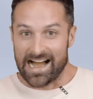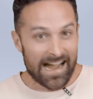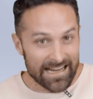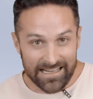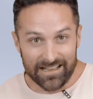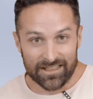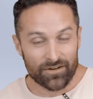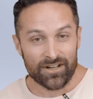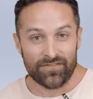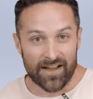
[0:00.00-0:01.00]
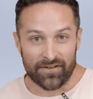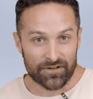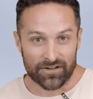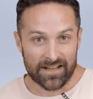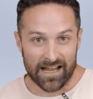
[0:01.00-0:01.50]
I eat
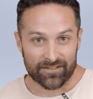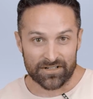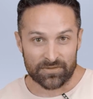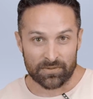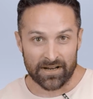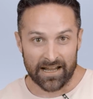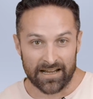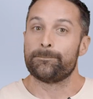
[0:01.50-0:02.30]
3,500 calories per day,